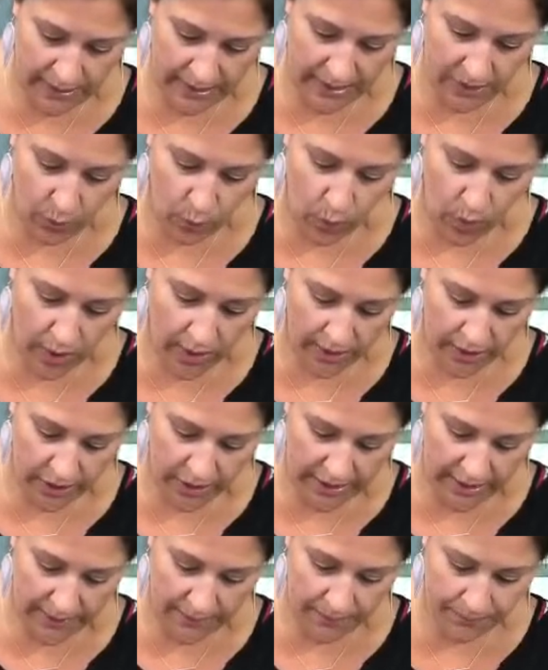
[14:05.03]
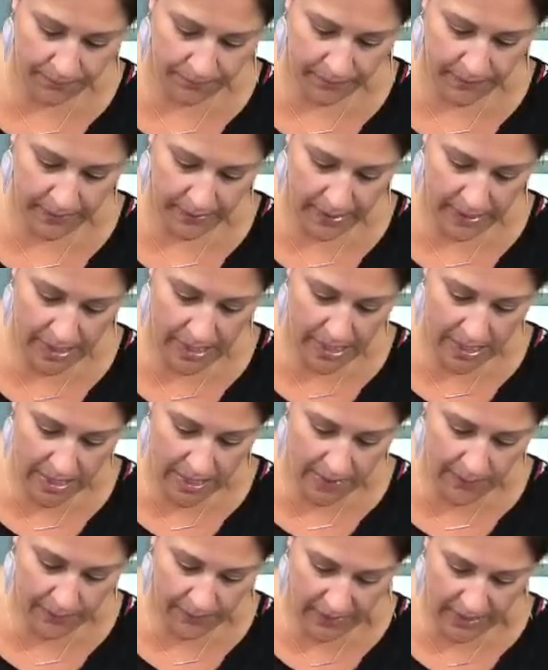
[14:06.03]
get it watery.
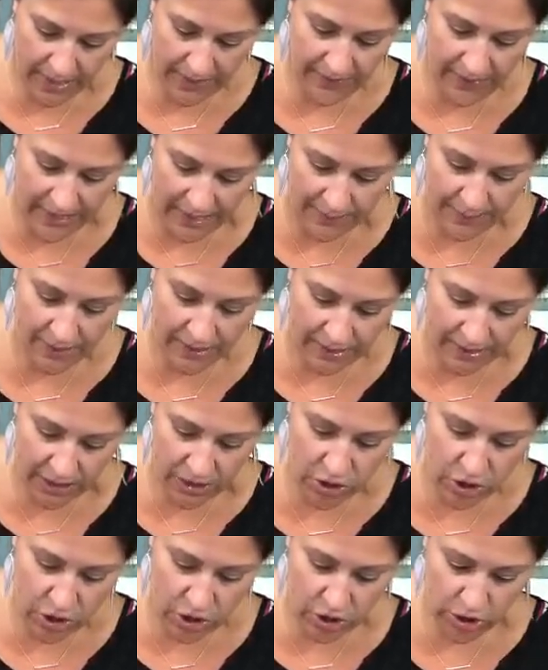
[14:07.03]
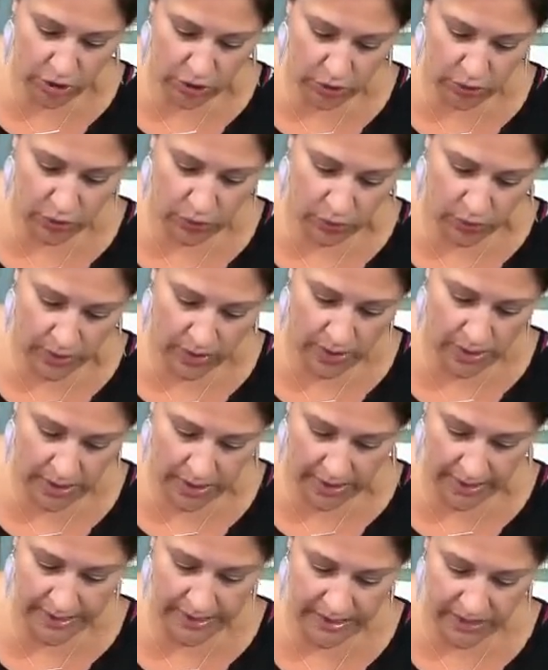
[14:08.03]
And then I'm gonna do
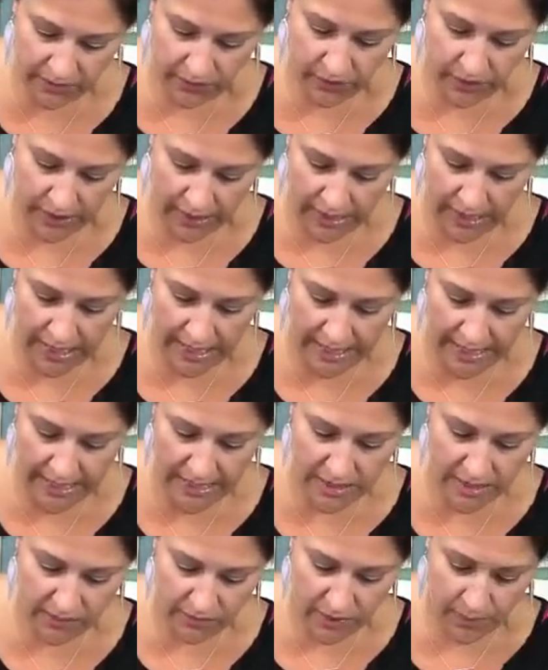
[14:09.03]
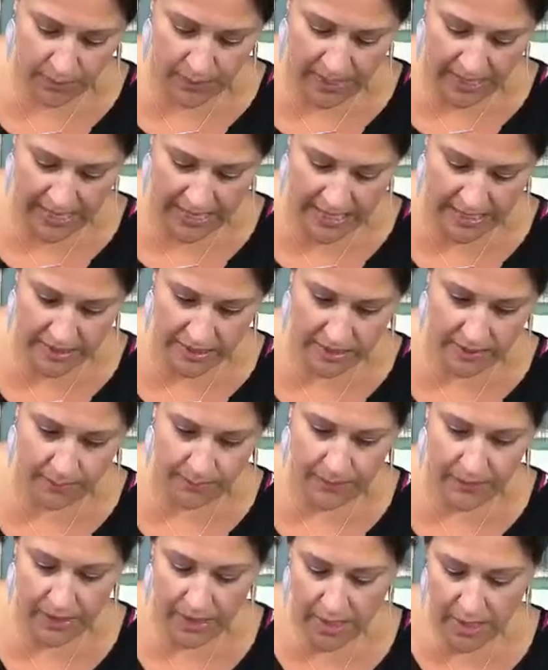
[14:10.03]
a different kind of a paint
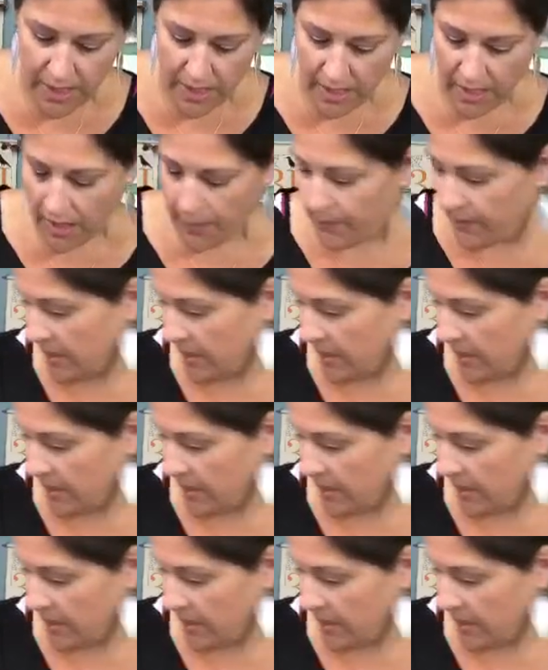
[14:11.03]
up